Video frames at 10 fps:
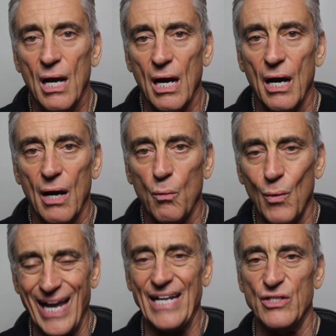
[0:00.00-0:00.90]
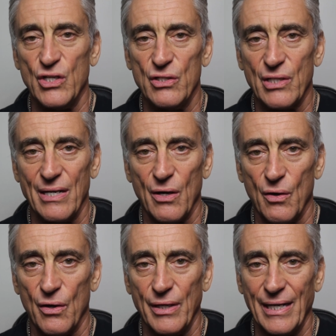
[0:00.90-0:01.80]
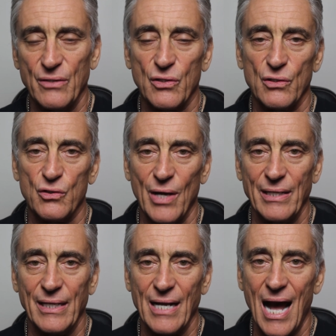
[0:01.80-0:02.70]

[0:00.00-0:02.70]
wages and earnings are trending